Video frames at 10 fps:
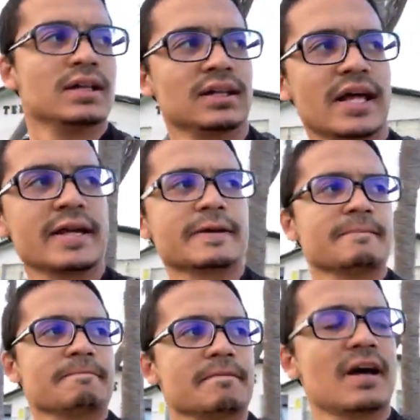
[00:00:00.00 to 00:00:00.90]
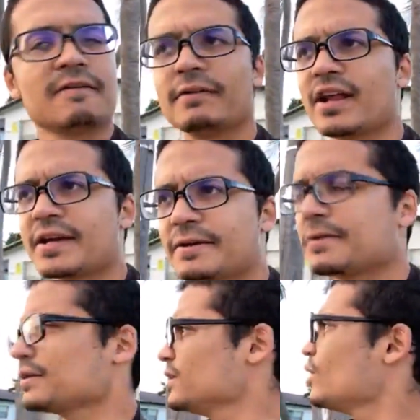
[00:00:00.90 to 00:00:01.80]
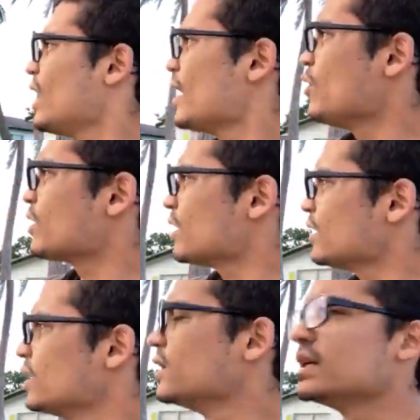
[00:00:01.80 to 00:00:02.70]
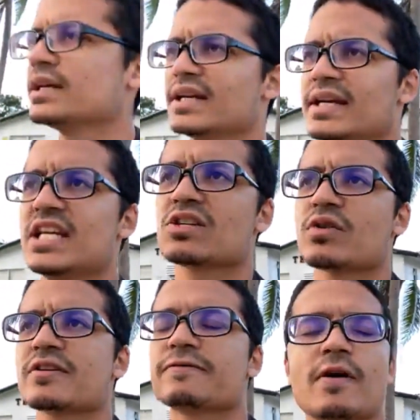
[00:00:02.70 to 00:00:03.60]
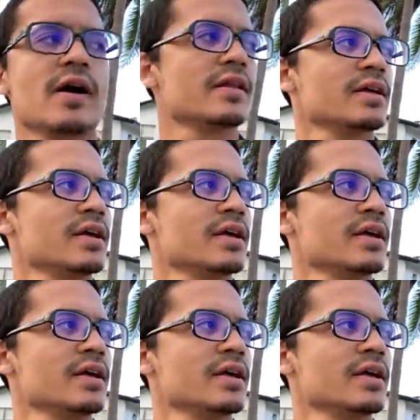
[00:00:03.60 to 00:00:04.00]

like, I feel like, you know, Ioka, he's already fought.